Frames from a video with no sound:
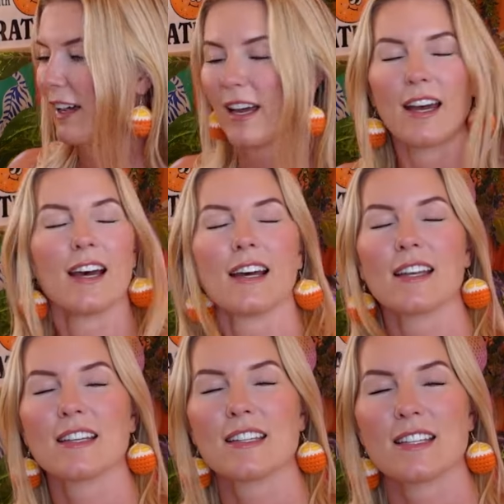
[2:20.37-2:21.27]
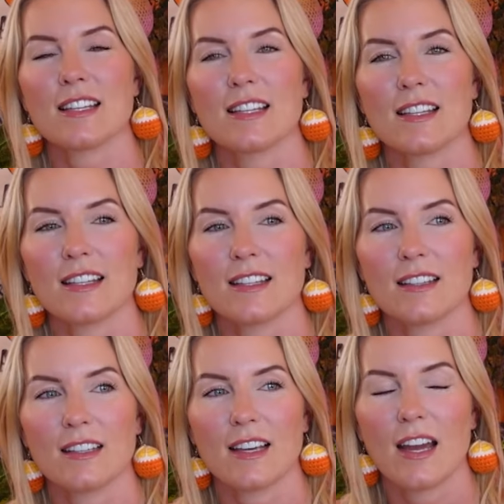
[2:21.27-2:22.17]
And
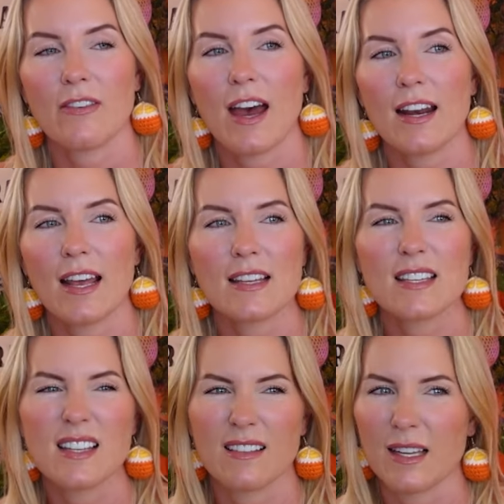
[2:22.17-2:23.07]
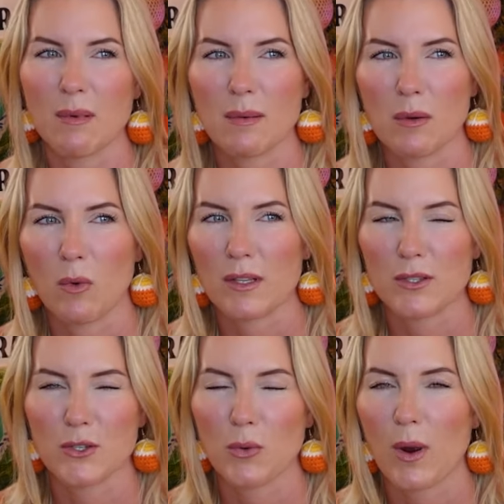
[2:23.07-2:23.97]
I've had Hennessy like maybe once
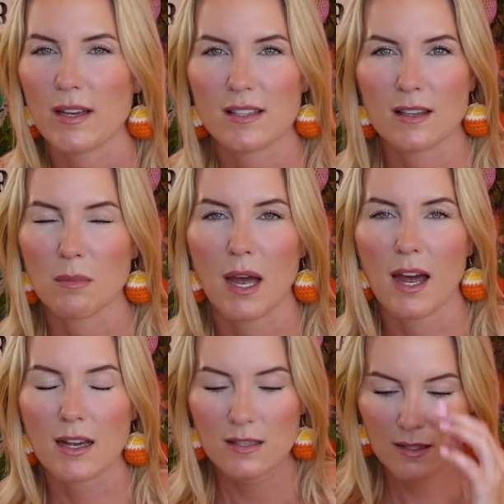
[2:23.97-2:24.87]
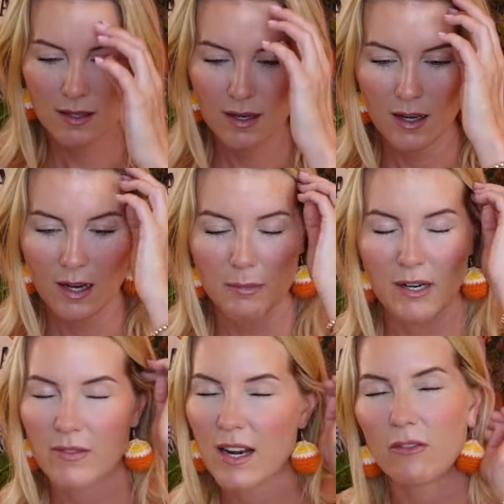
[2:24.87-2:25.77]
or twice in the past, but
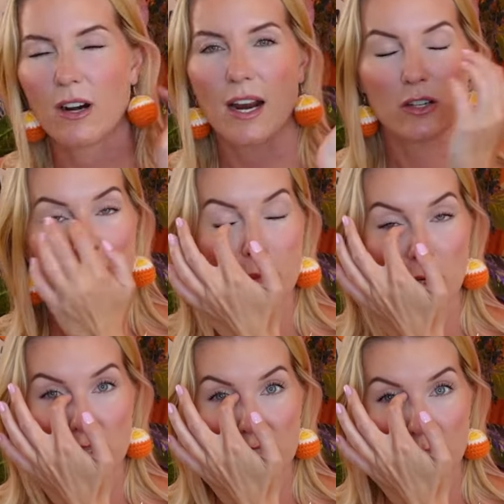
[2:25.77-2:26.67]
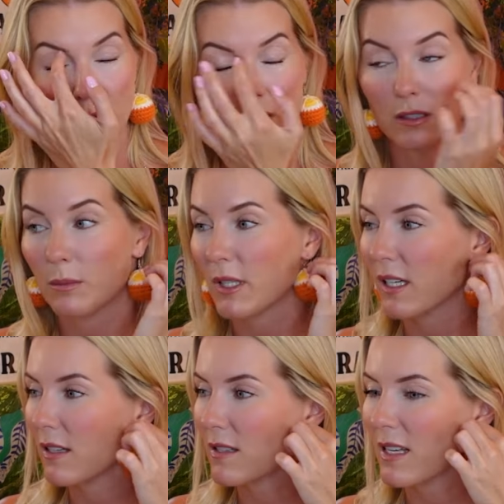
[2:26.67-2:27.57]
I've never actually purchased a bottle
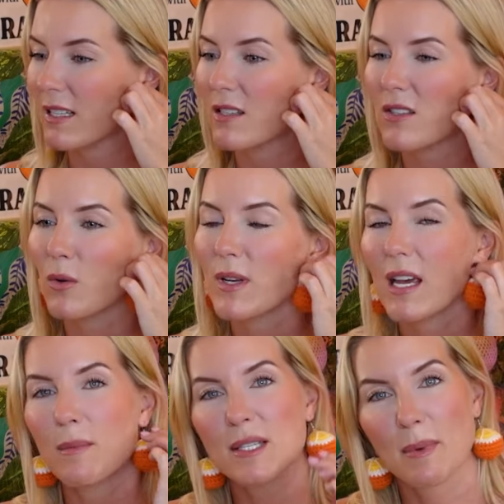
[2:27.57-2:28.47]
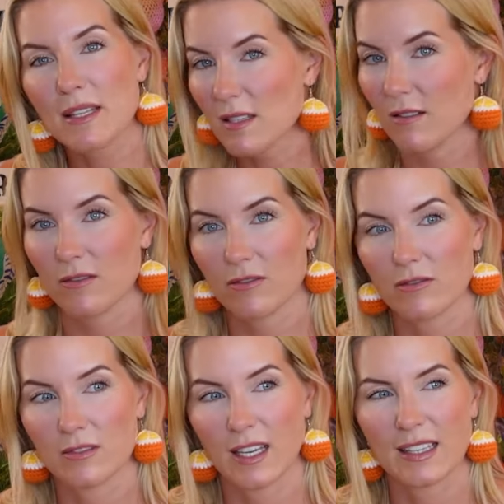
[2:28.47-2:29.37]
because it's so damn expensive.
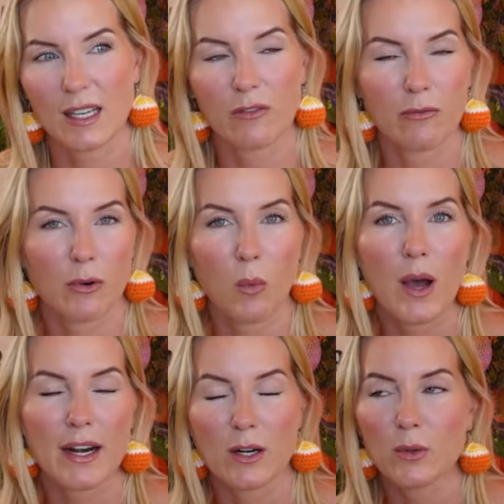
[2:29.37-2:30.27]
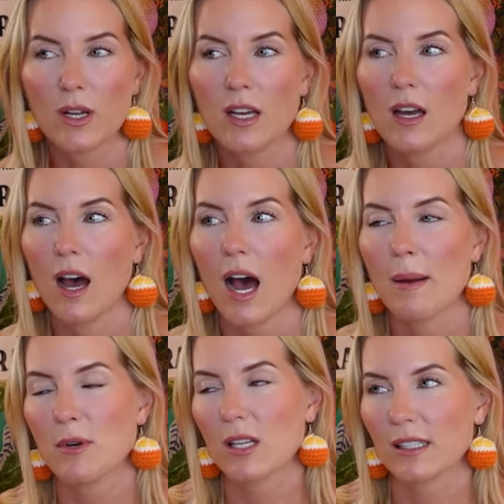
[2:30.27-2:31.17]
And like, for what?
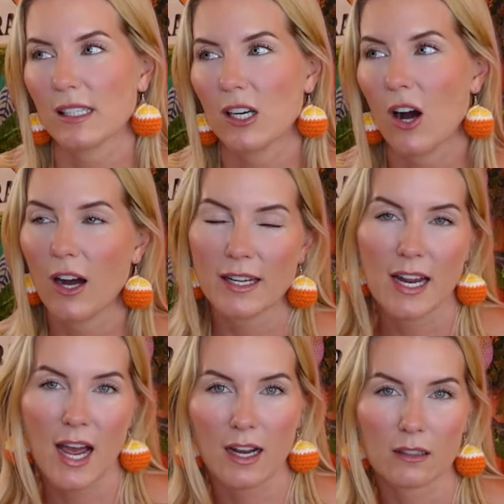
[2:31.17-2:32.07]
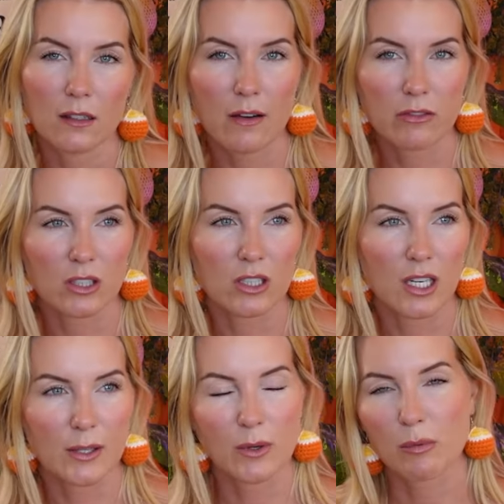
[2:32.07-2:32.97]
I'm not like a cognac lover.
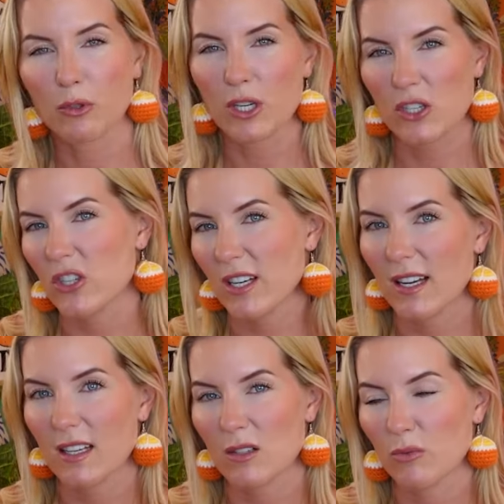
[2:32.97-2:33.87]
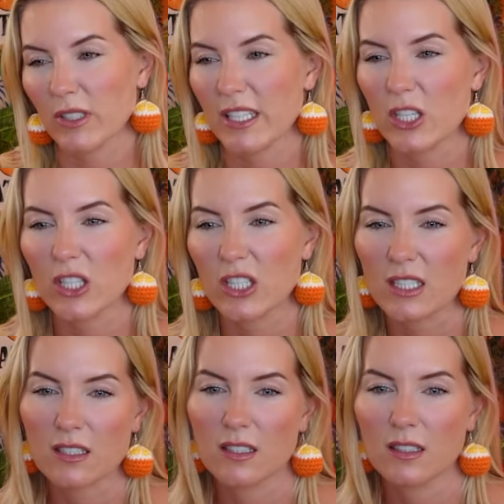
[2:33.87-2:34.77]
I don't appreciate really good.